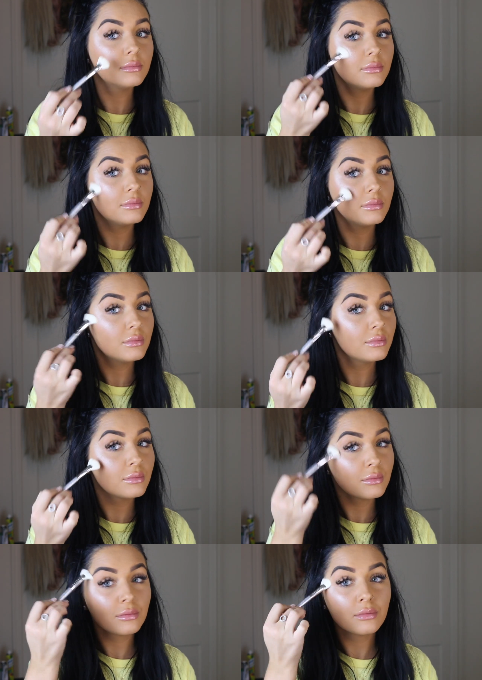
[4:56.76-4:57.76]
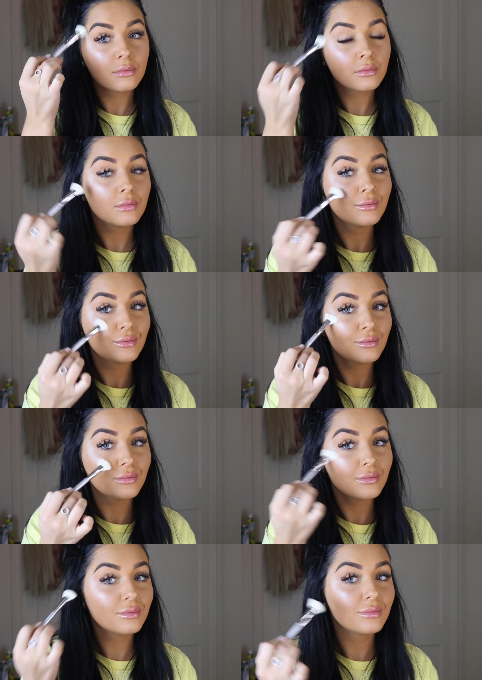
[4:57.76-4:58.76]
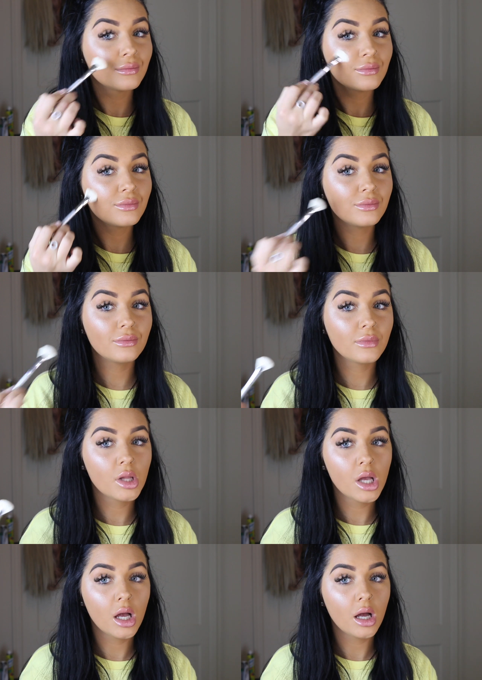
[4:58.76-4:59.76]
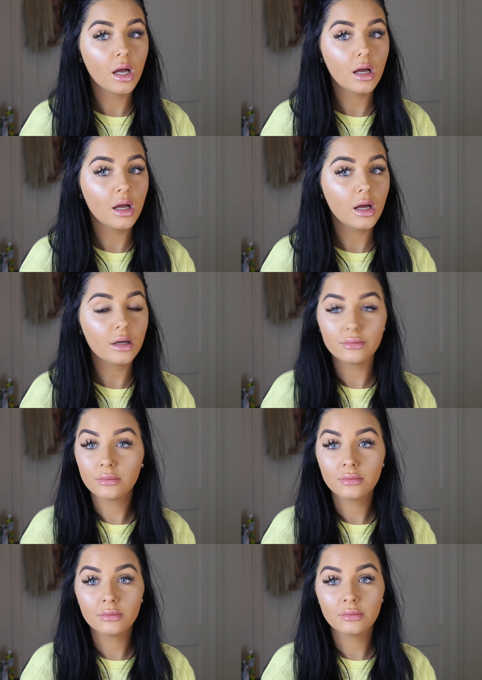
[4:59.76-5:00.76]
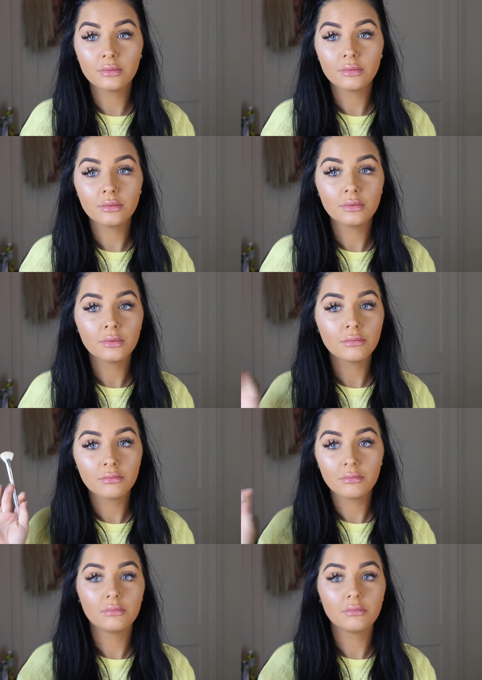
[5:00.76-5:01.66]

[no speech]